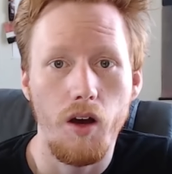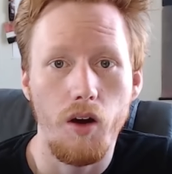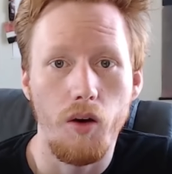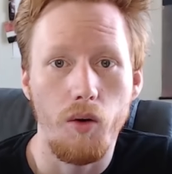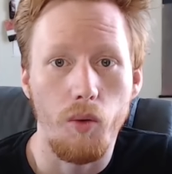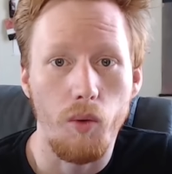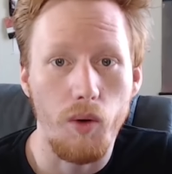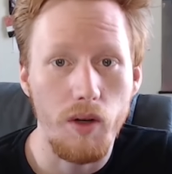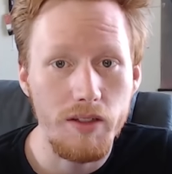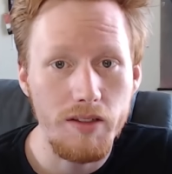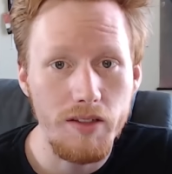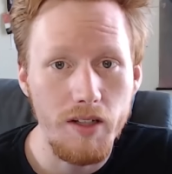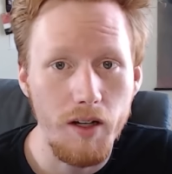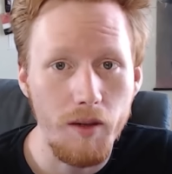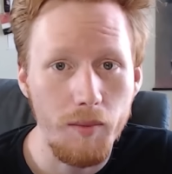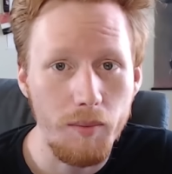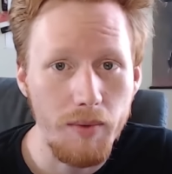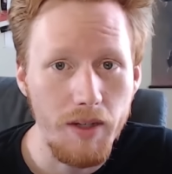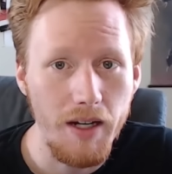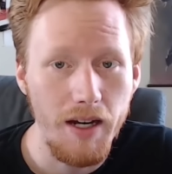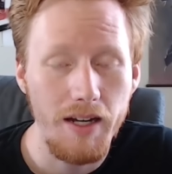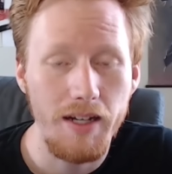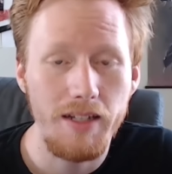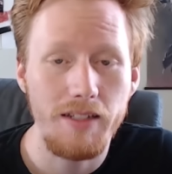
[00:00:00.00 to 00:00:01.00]
What's up,
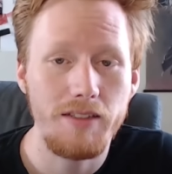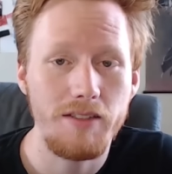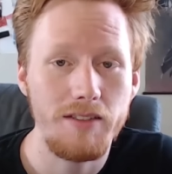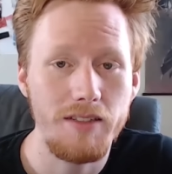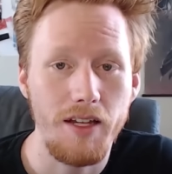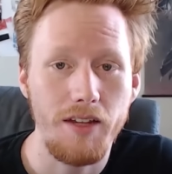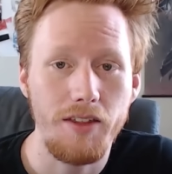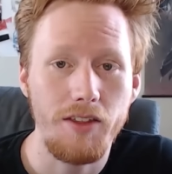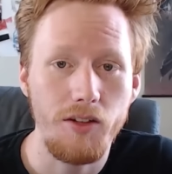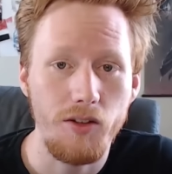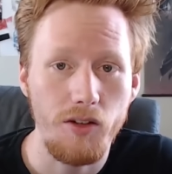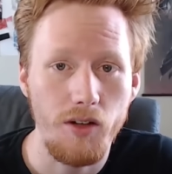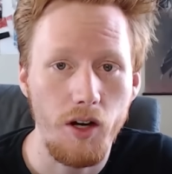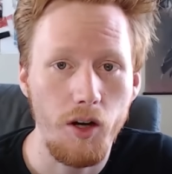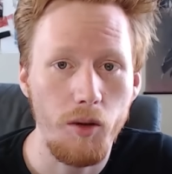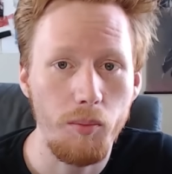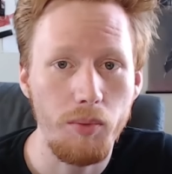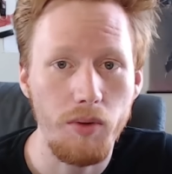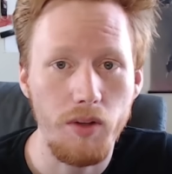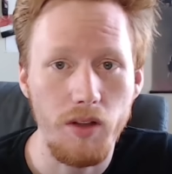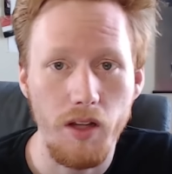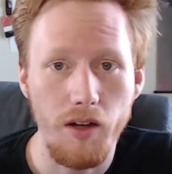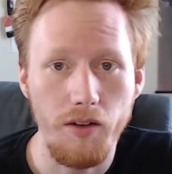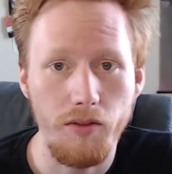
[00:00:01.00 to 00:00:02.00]
guys? Seth here to
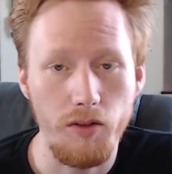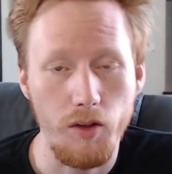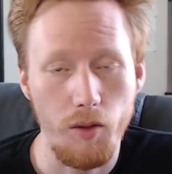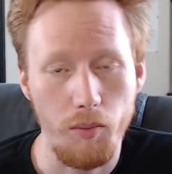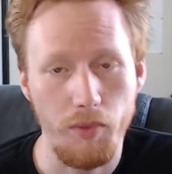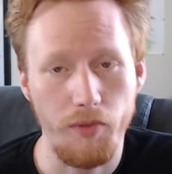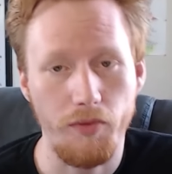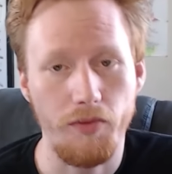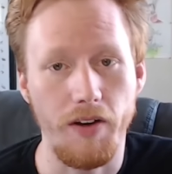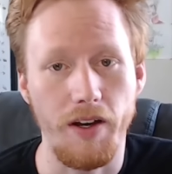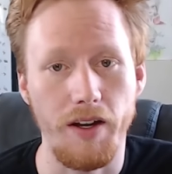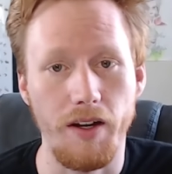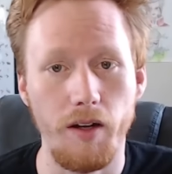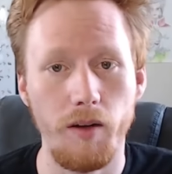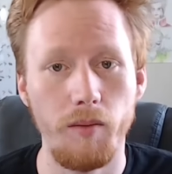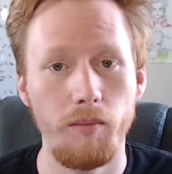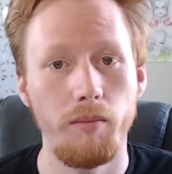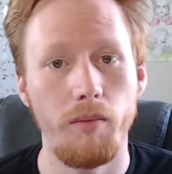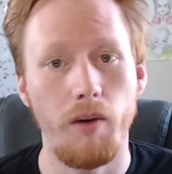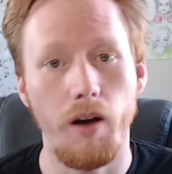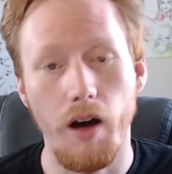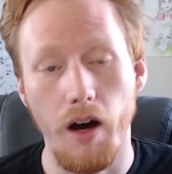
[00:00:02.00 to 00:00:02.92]
help you level up your fandom.